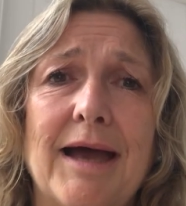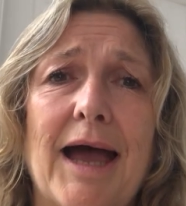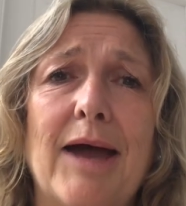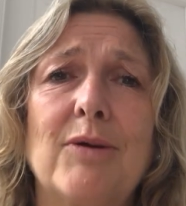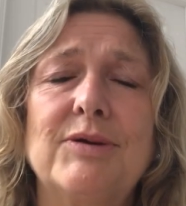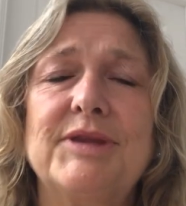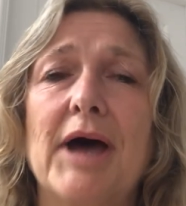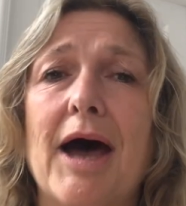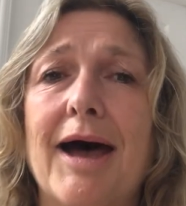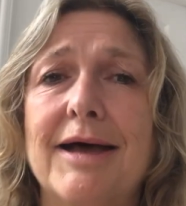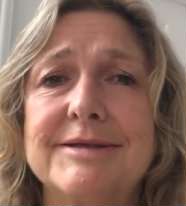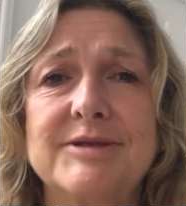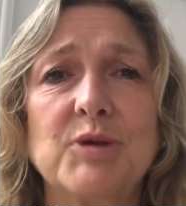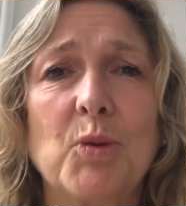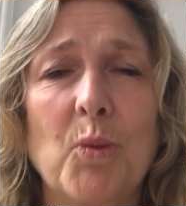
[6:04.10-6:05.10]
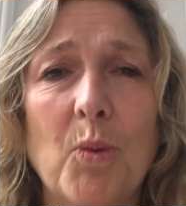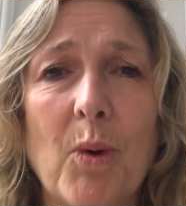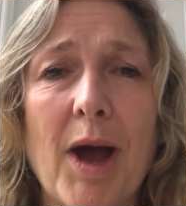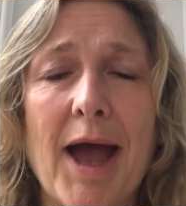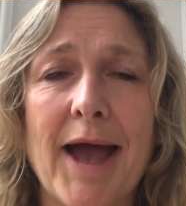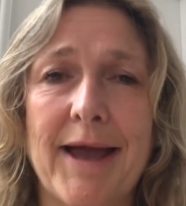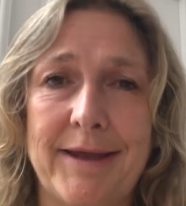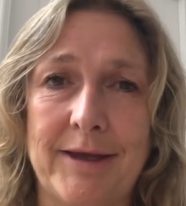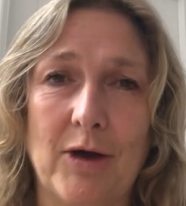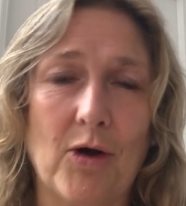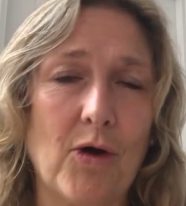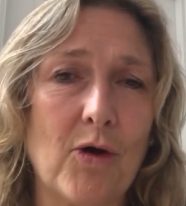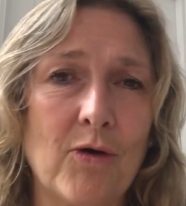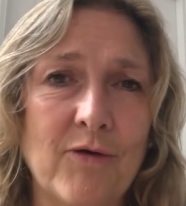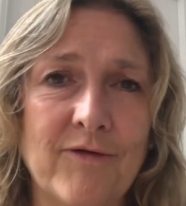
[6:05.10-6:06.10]
I would ask why
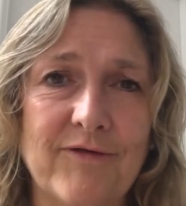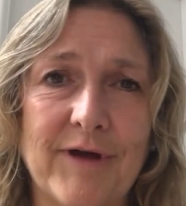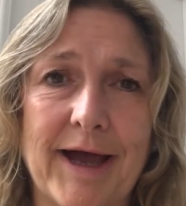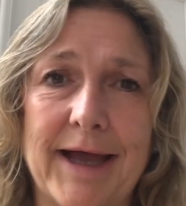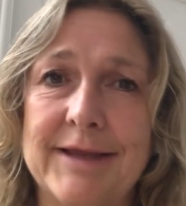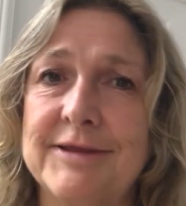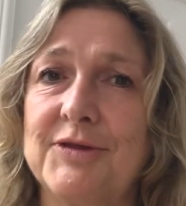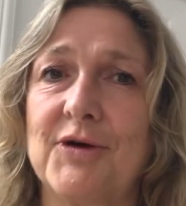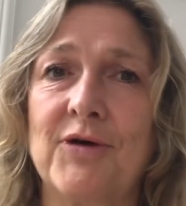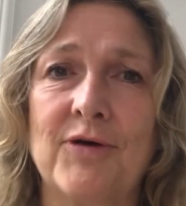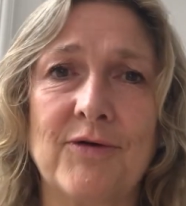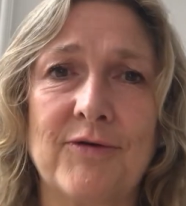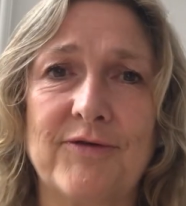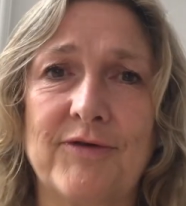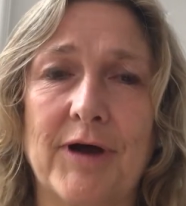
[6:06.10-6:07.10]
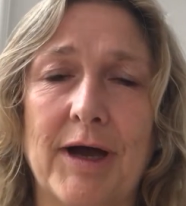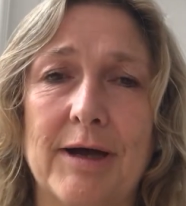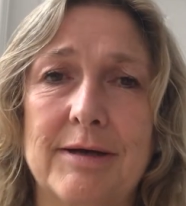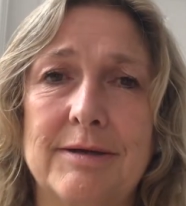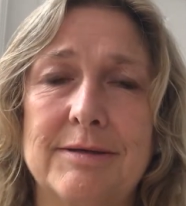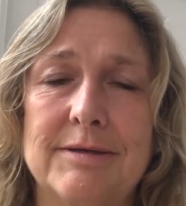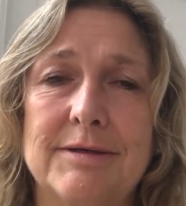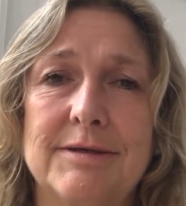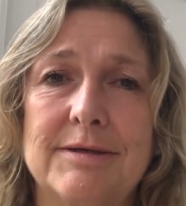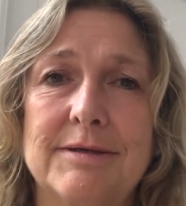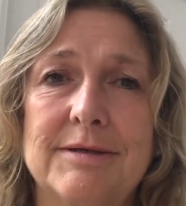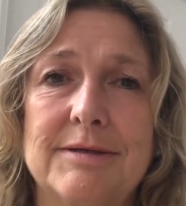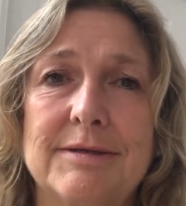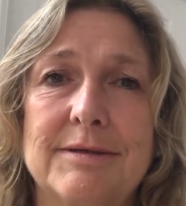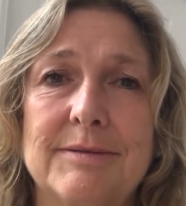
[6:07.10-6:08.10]
over and over.
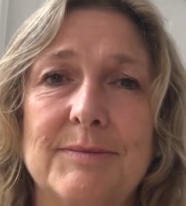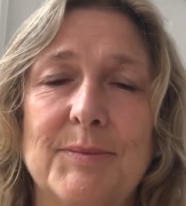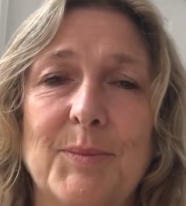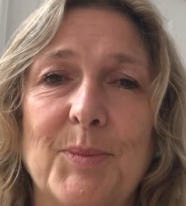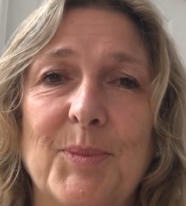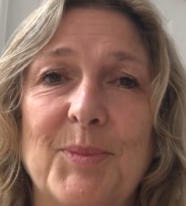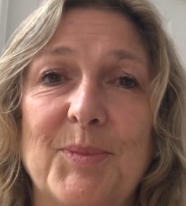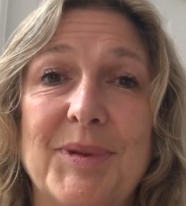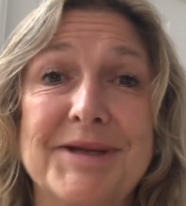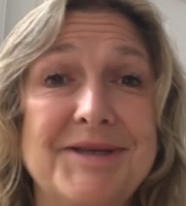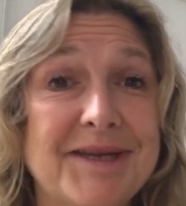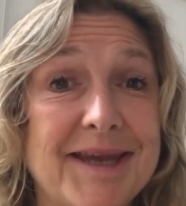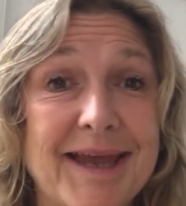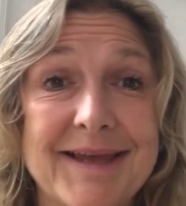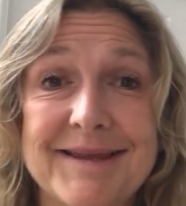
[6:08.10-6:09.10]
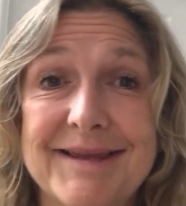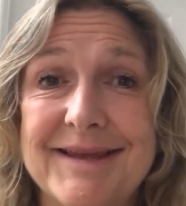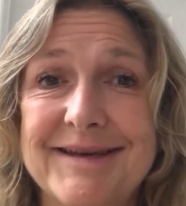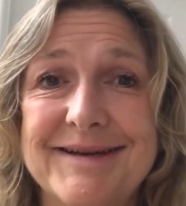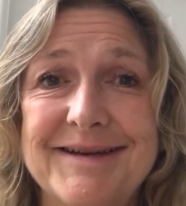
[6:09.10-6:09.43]
But yet,